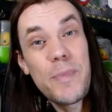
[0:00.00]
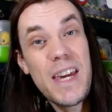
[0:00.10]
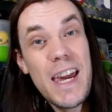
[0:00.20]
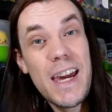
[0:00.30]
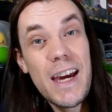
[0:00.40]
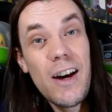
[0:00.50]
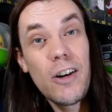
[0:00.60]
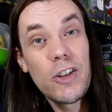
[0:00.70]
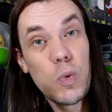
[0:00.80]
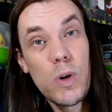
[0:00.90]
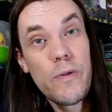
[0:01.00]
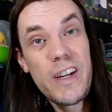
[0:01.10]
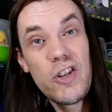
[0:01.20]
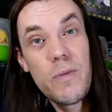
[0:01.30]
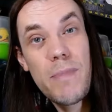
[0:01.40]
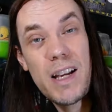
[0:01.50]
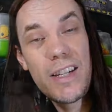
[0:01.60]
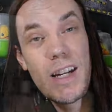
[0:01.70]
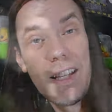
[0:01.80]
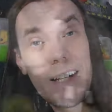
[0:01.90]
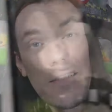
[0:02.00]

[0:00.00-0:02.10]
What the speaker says: me here are the 12-inch Matty collector